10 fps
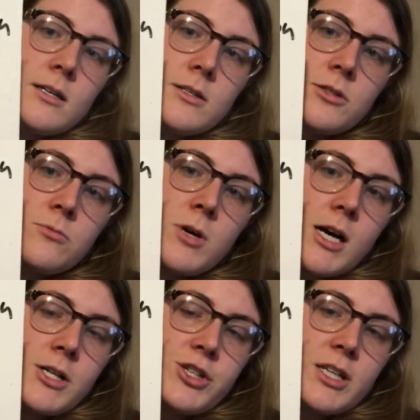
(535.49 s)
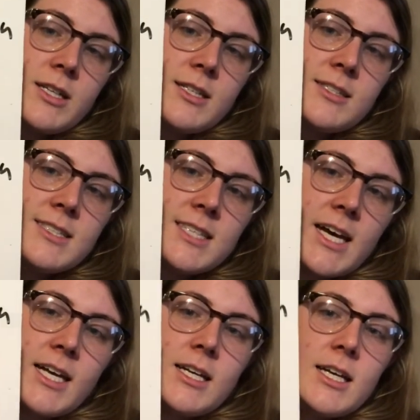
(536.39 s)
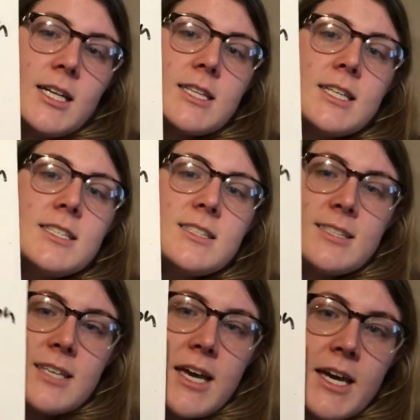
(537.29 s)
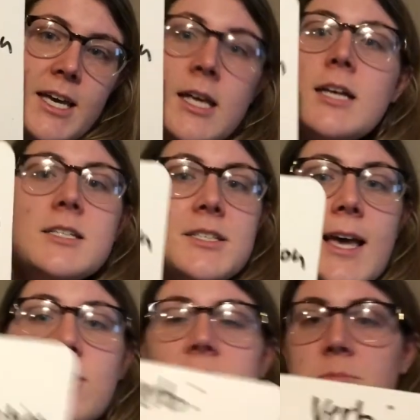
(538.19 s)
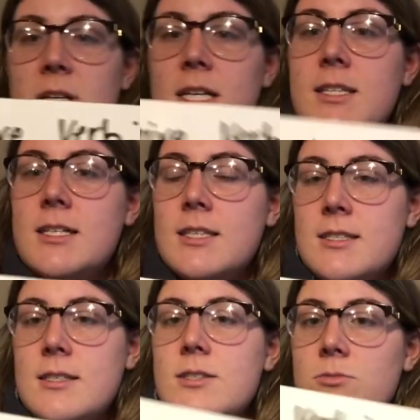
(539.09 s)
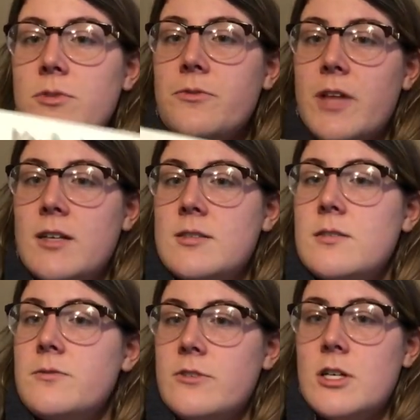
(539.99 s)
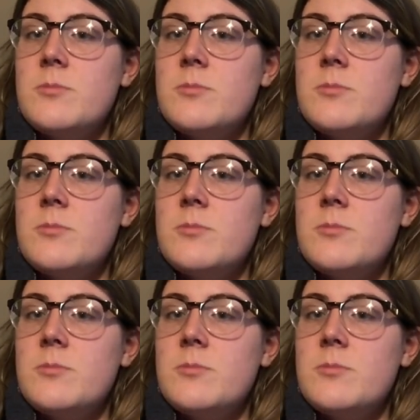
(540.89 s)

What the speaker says: to wash, and then say. This say tells me that this is a reflexive verb,